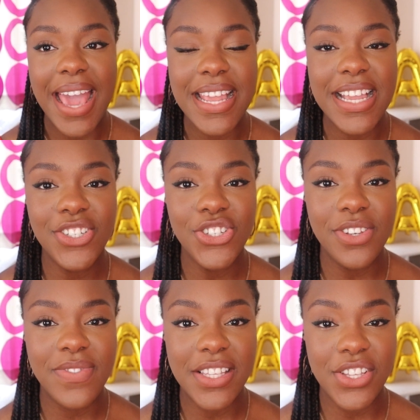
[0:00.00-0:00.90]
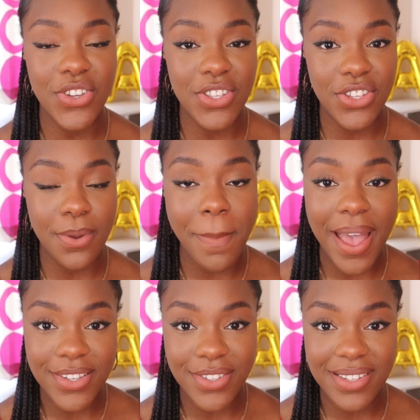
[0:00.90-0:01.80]
and each university uses your
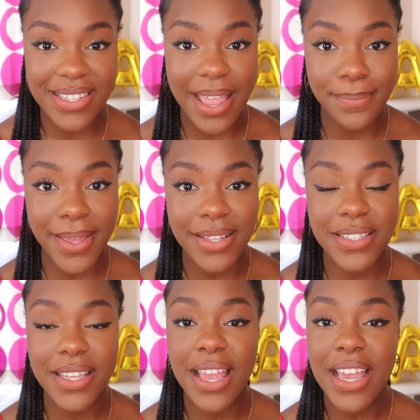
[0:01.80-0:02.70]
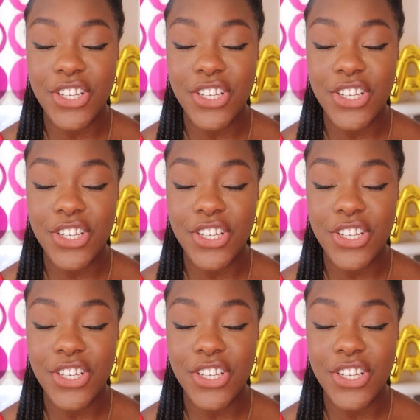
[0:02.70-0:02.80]
personal statement,